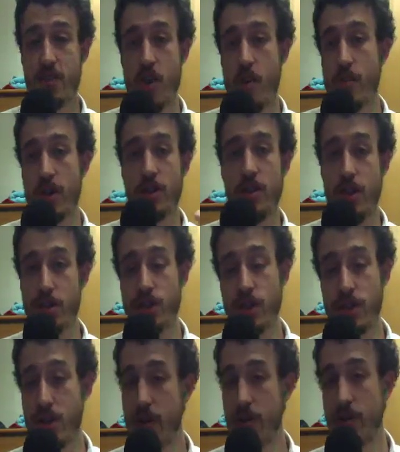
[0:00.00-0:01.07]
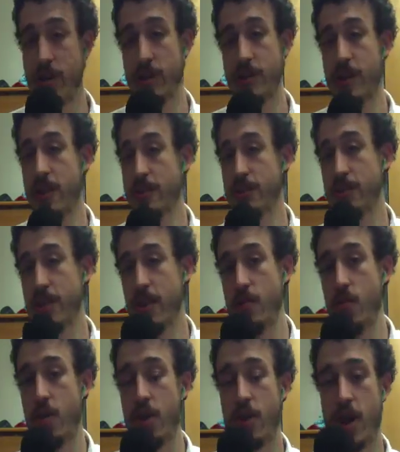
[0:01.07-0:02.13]
common Clojure code and, and see
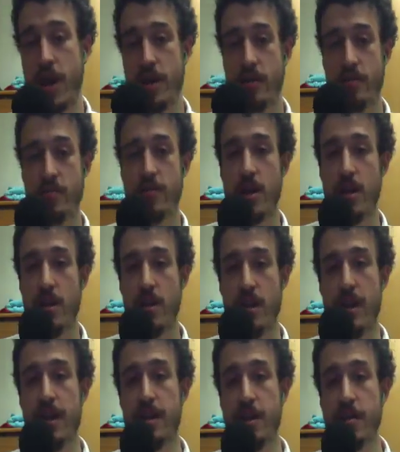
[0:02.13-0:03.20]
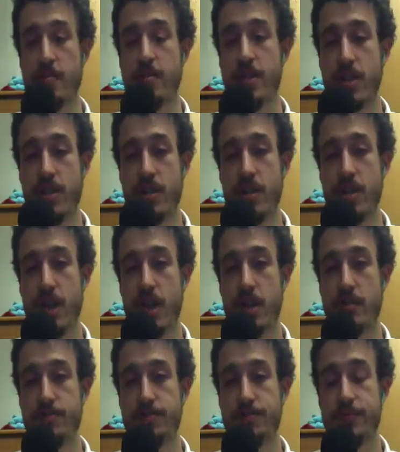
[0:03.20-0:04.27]
what kind of idioms and uh,
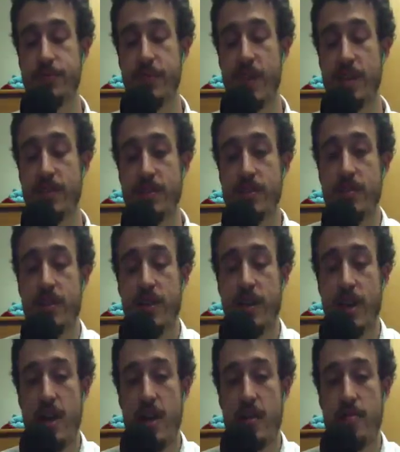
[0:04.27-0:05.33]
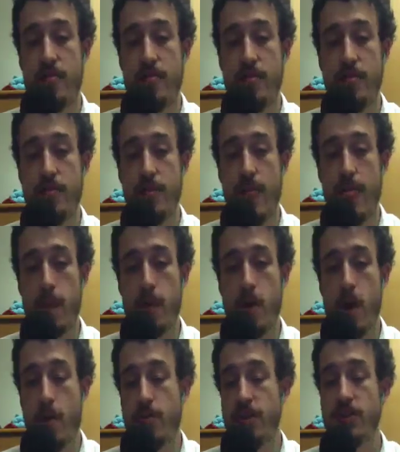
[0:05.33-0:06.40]
and and
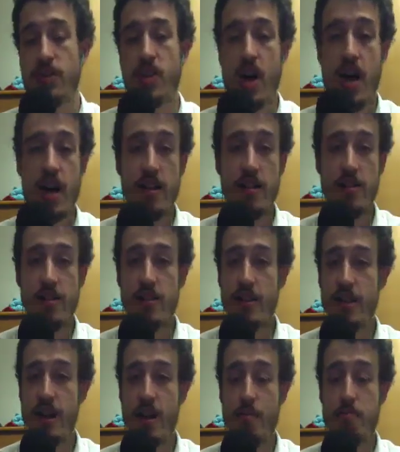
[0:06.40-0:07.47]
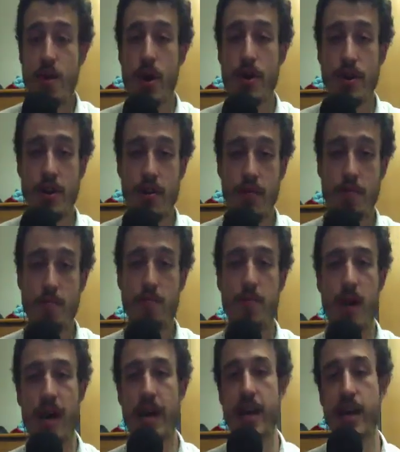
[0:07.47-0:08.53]
common style are, are broken
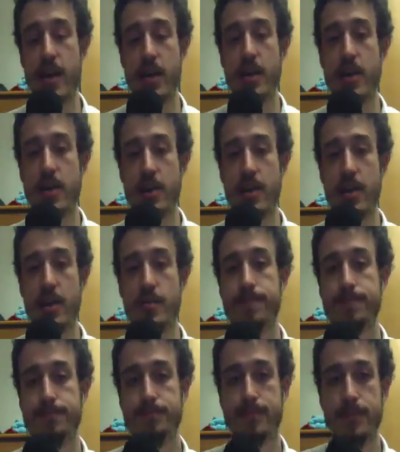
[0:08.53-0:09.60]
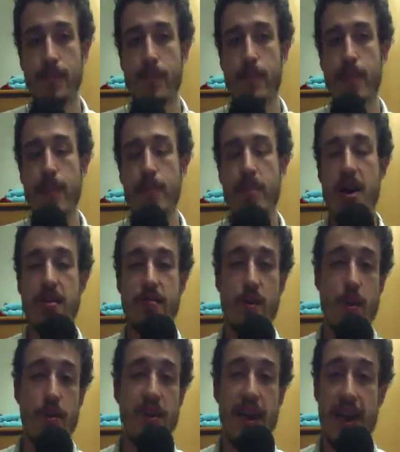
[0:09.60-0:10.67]
by uh, by
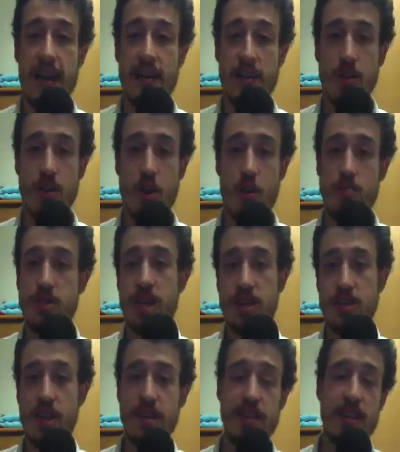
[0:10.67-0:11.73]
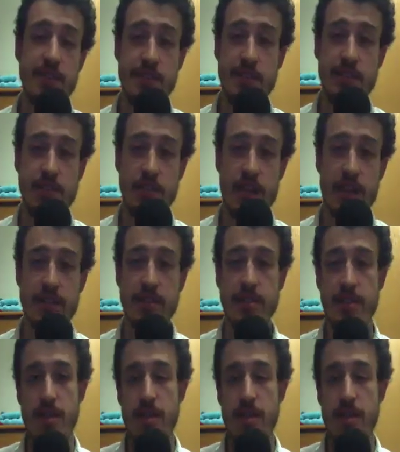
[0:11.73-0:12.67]
throwing out object identity checks.